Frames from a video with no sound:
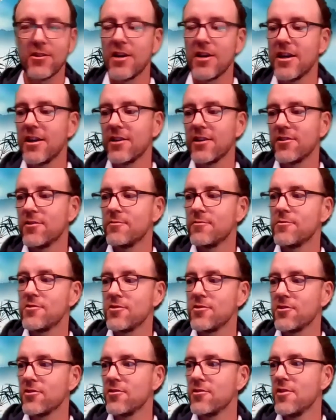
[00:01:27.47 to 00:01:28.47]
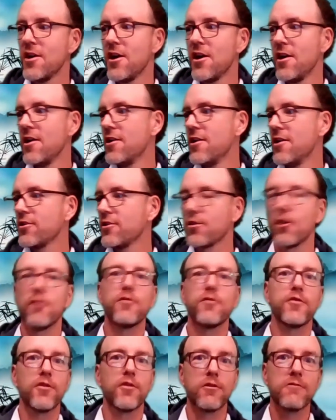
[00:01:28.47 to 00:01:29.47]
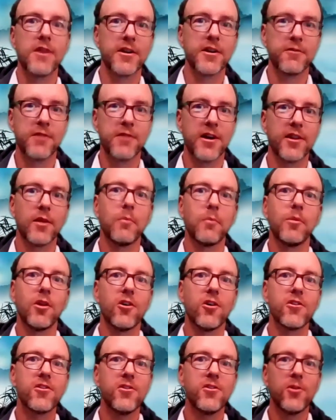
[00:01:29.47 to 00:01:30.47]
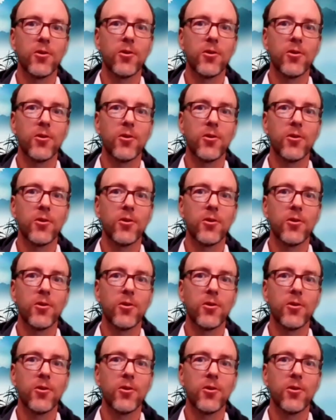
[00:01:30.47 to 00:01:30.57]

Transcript: You're getting them to go for a run around the block